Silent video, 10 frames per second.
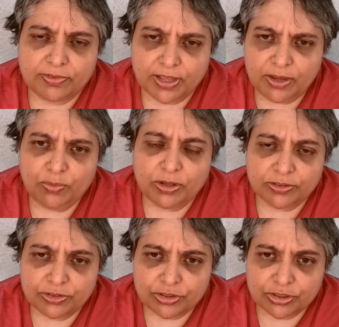They
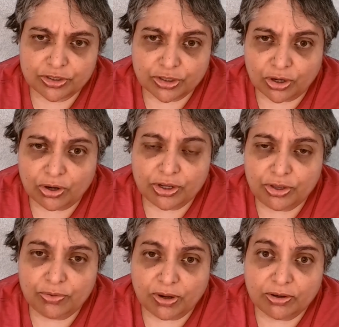will talk
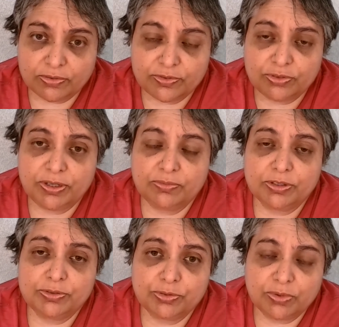you out of doing
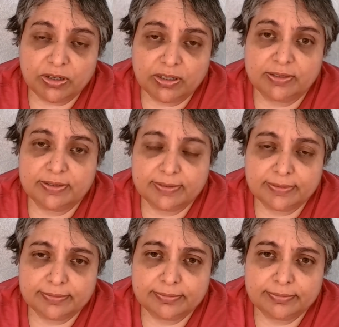what you want.
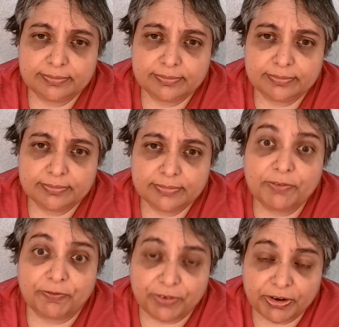
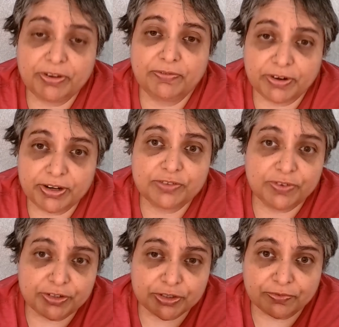These
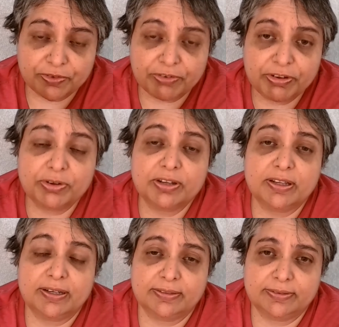fears are very good at
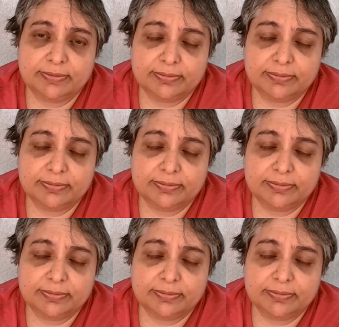that.